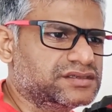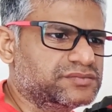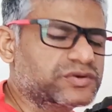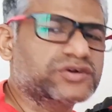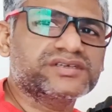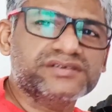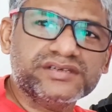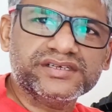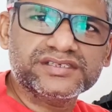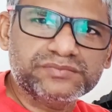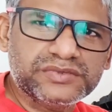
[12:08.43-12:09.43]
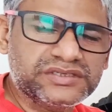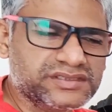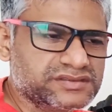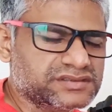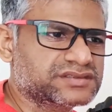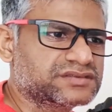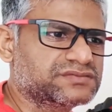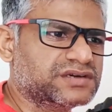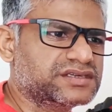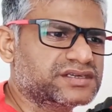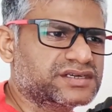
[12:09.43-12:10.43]
production experience is
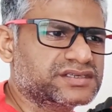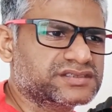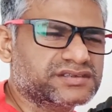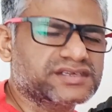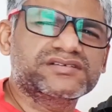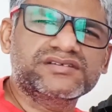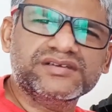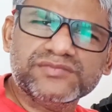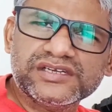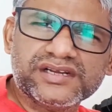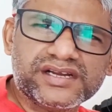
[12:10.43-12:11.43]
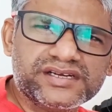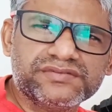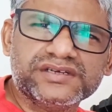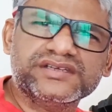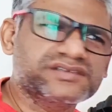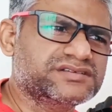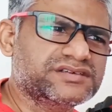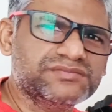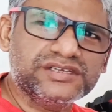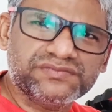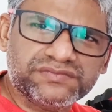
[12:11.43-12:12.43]
WireGuard is extremely lightweight,
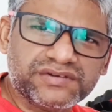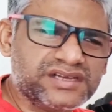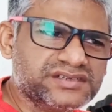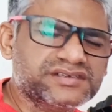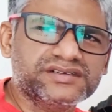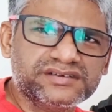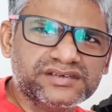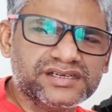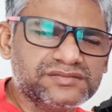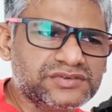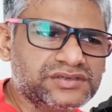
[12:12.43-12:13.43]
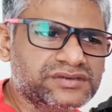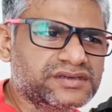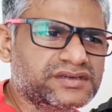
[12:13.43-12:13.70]
extremely fast and reliable,